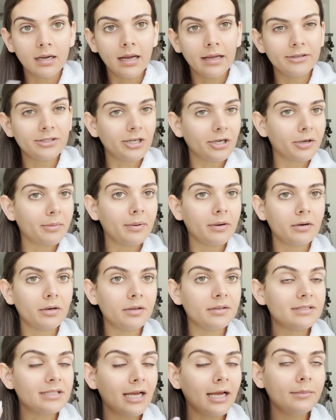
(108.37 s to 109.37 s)
I talk about her all
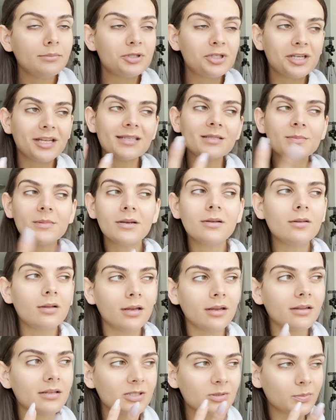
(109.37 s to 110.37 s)
the time. She gets me on a lot
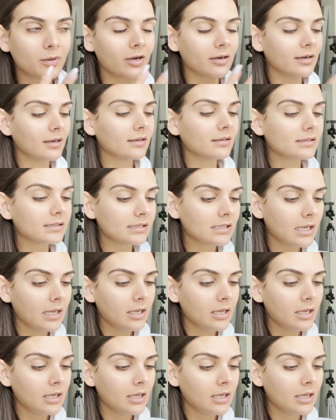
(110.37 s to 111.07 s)
of these products.